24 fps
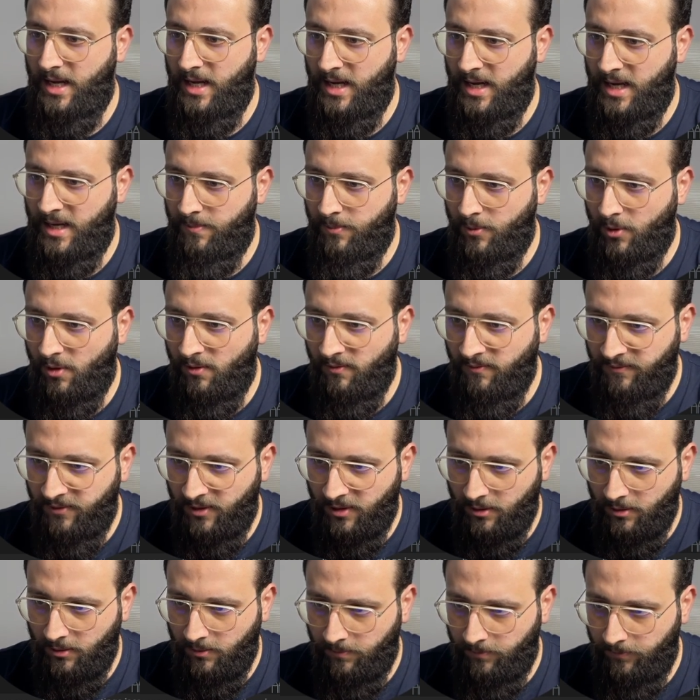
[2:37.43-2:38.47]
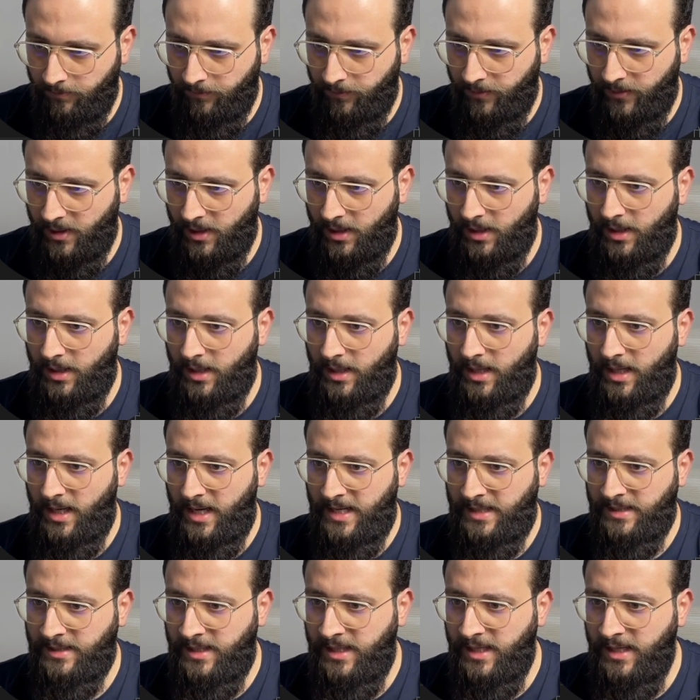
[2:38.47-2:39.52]
app config.
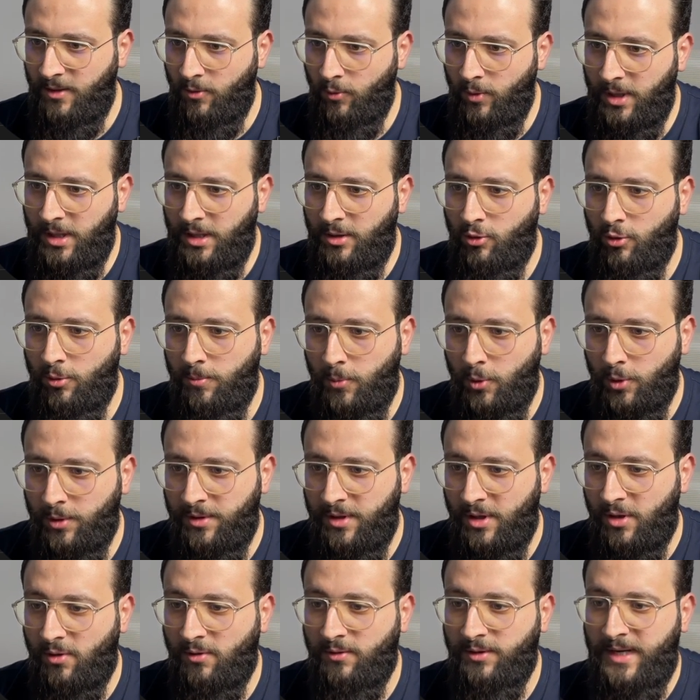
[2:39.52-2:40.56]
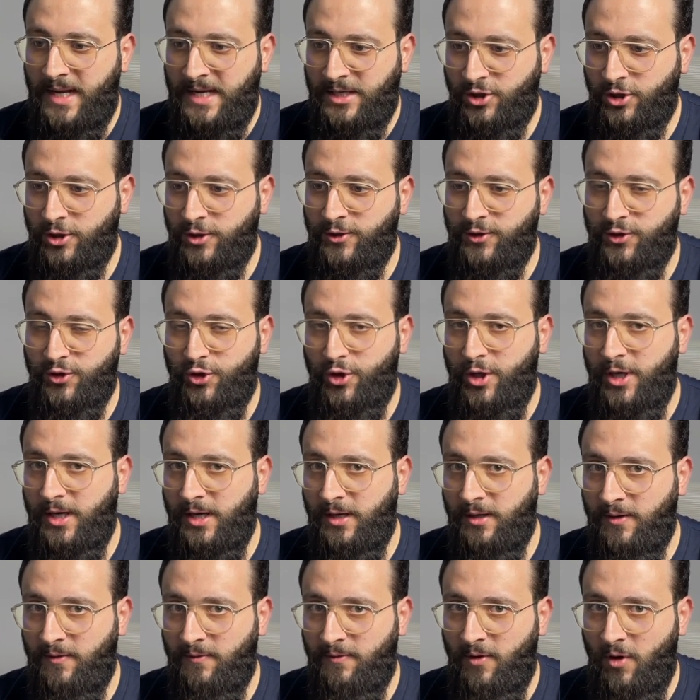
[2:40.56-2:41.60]
And here we need to put the connection
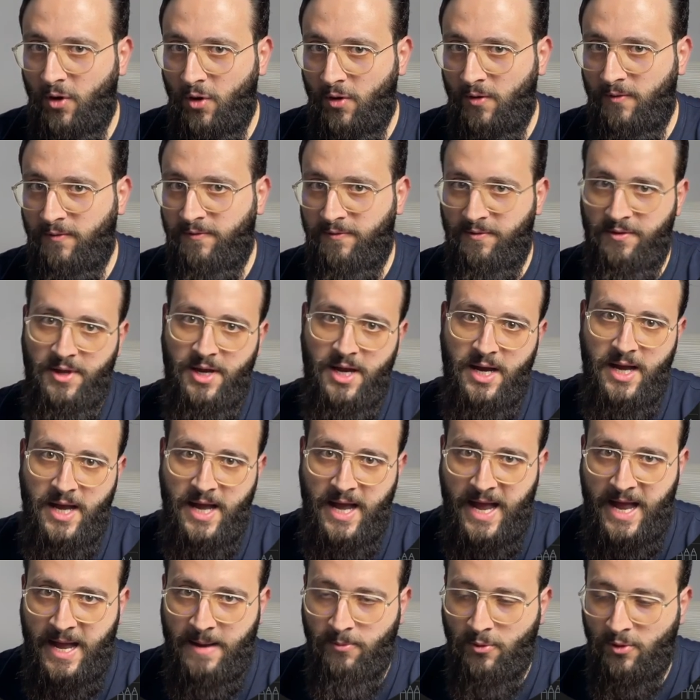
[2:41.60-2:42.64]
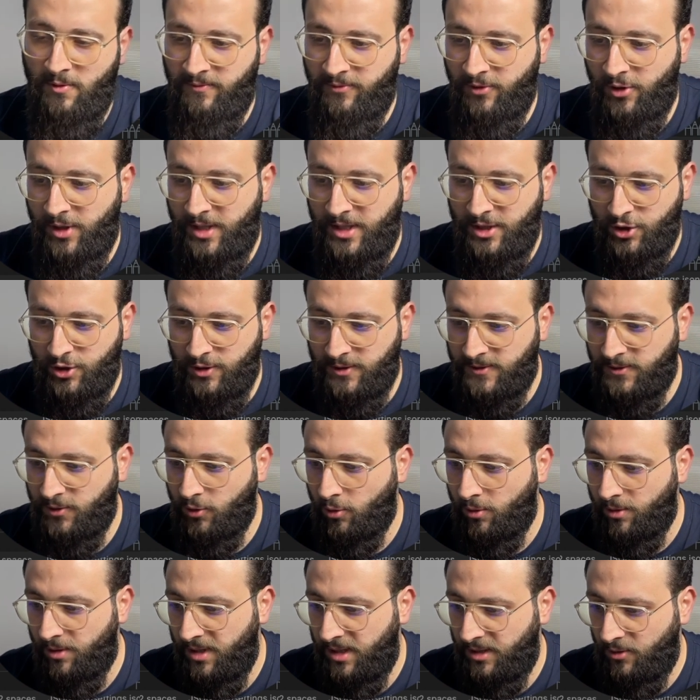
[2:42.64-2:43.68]
string of the app configuration
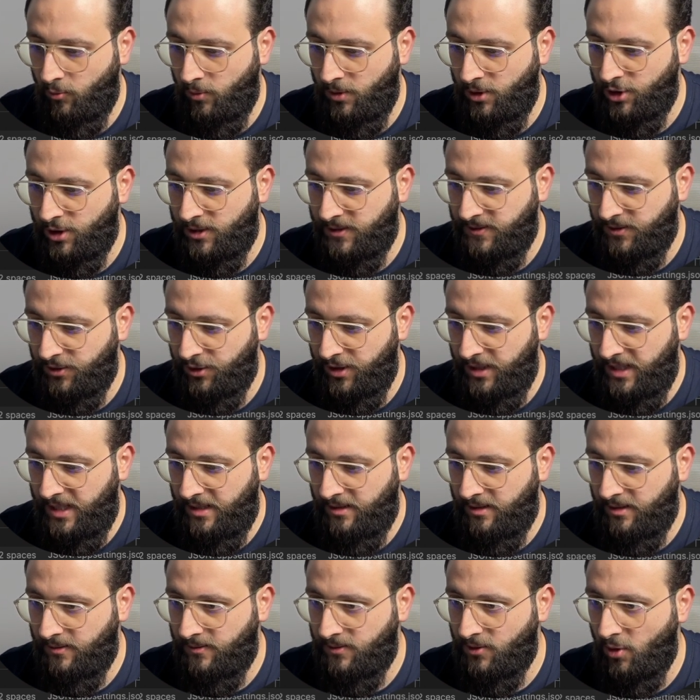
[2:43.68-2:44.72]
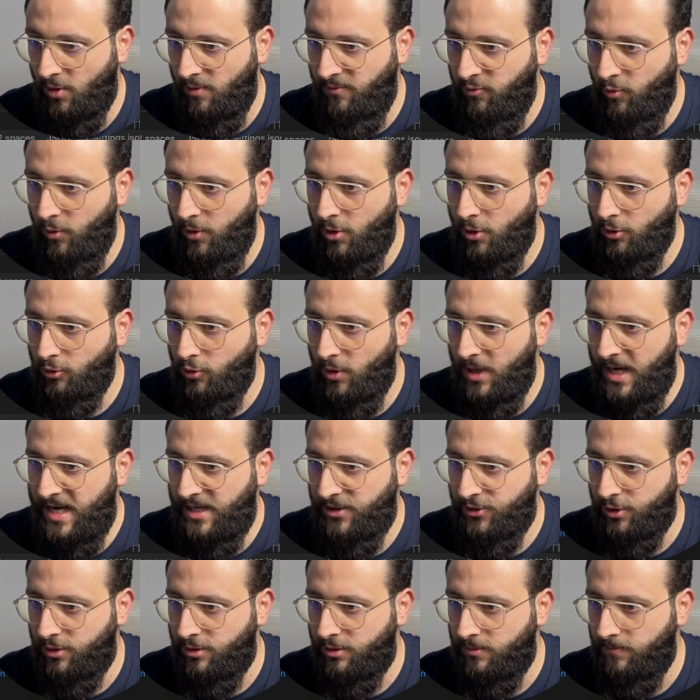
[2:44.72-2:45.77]
store that we just created. So if we go to
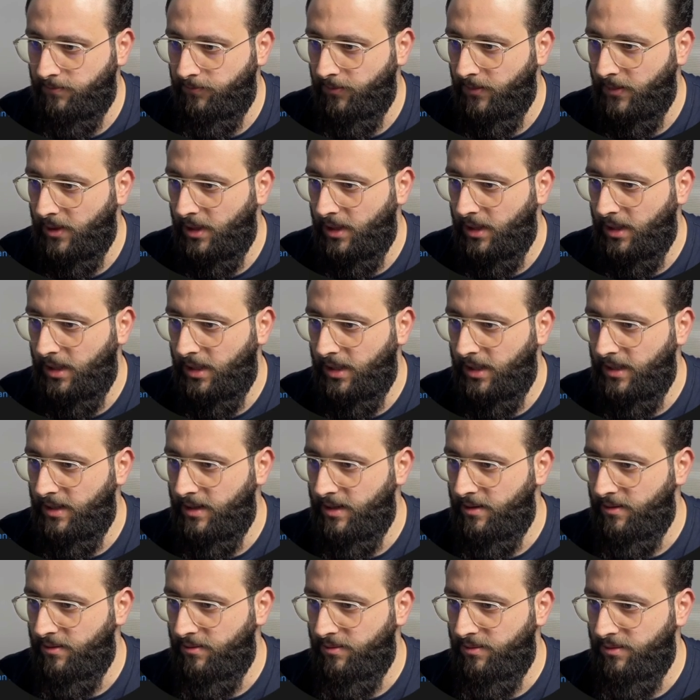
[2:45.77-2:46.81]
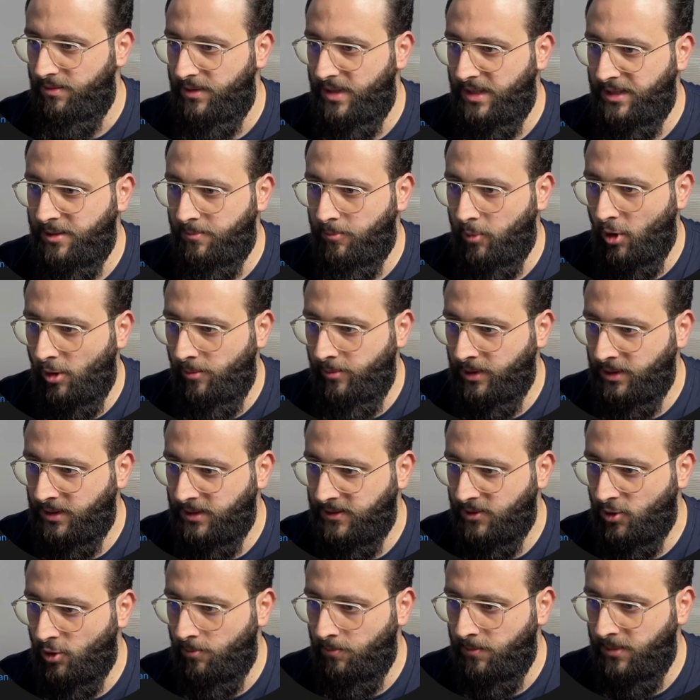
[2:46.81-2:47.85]
Azure, the deployment
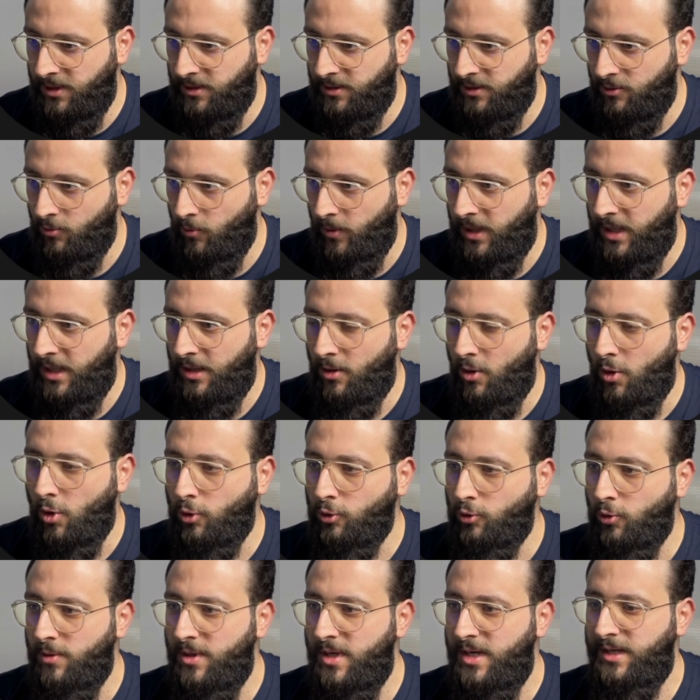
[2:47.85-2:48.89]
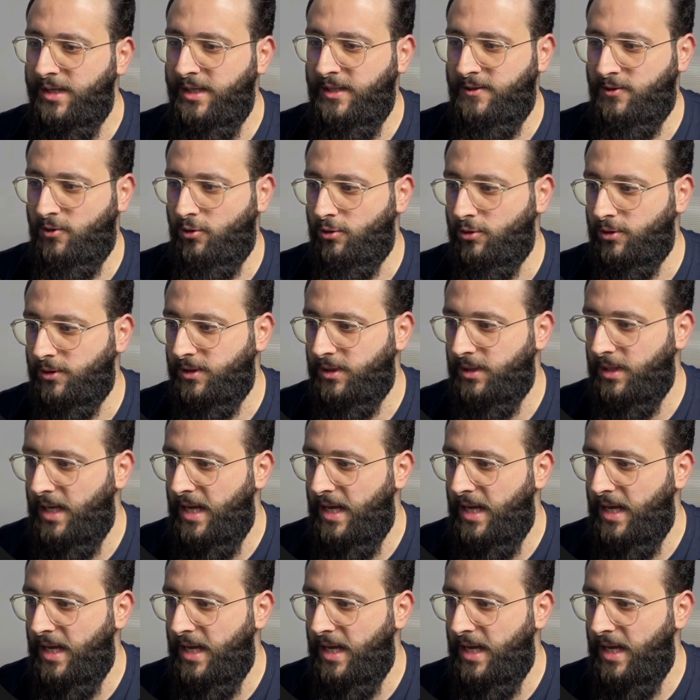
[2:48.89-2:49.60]
is completed. We can go to the resource